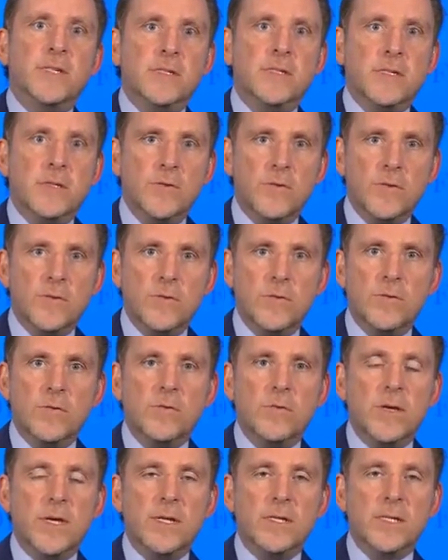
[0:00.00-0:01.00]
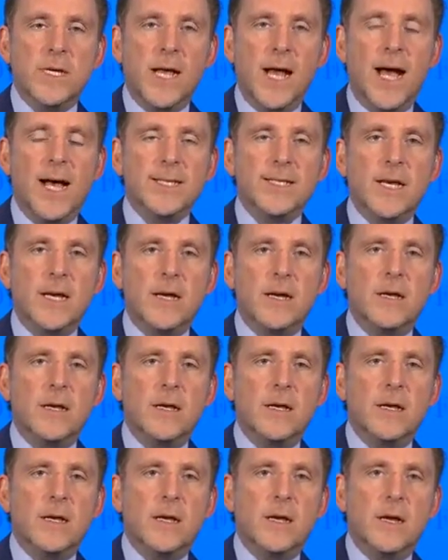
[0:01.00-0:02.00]
into Gaza,
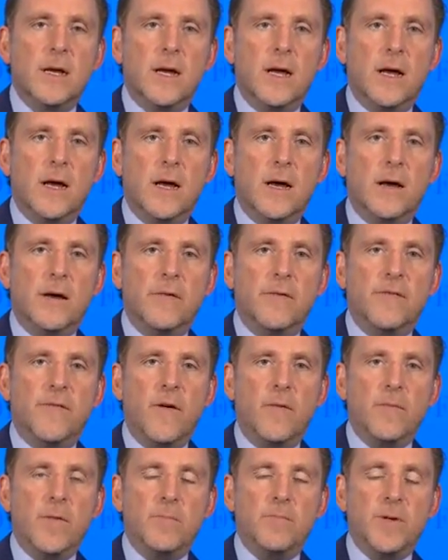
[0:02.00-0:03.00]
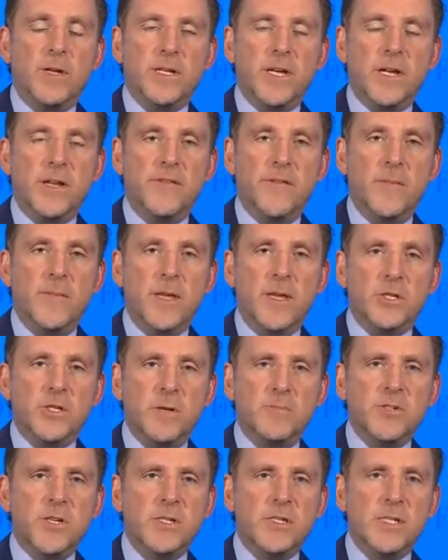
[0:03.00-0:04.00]
particularly from the
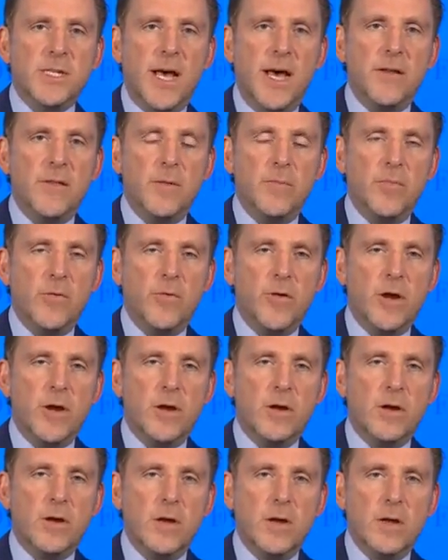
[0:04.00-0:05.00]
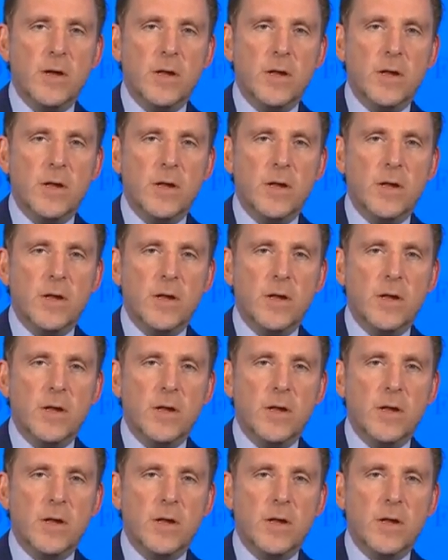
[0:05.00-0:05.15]
Egyptian side of the border,